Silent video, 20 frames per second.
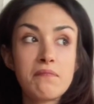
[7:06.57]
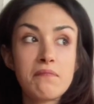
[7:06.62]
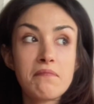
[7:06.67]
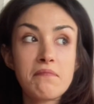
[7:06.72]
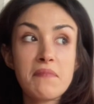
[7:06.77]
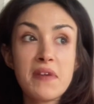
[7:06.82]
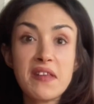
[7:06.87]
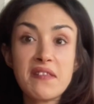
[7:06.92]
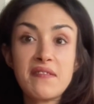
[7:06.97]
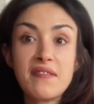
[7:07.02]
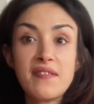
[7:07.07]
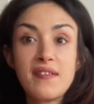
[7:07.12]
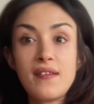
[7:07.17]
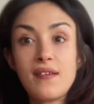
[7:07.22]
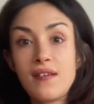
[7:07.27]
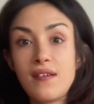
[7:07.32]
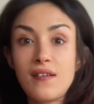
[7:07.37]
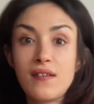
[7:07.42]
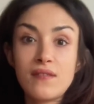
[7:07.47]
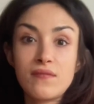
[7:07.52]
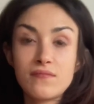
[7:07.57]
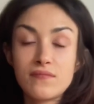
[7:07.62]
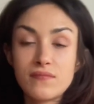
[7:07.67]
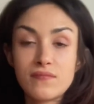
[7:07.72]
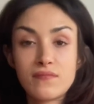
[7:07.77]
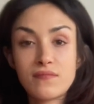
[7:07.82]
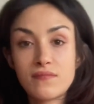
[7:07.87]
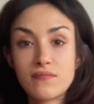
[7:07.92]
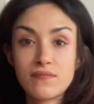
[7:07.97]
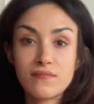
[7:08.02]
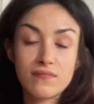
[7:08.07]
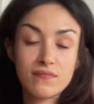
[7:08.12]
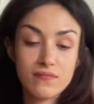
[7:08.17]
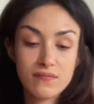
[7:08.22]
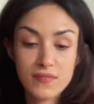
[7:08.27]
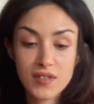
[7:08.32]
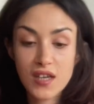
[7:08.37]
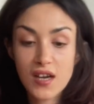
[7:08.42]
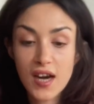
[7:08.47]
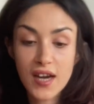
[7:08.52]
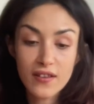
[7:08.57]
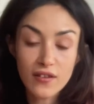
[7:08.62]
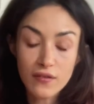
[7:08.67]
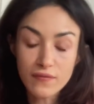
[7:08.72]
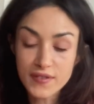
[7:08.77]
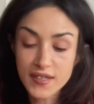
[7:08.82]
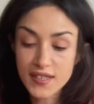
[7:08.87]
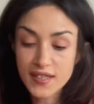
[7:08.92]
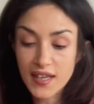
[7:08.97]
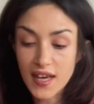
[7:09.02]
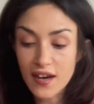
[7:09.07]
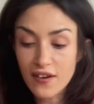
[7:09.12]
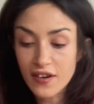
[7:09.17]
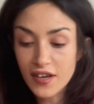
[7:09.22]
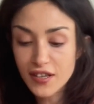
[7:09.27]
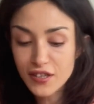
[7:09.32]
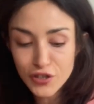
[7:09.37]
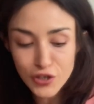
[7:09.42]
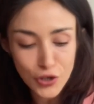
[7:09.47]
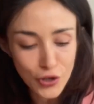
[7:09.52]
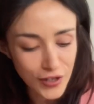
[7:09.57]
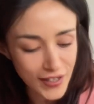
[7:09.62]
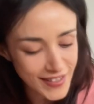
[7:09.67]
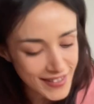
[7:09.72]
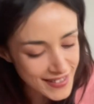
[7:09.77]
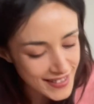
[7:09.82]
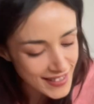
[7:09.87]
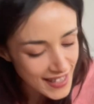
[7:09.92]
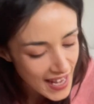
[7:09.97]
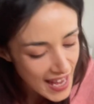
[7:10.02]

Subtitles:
messy, kind of a scary choice.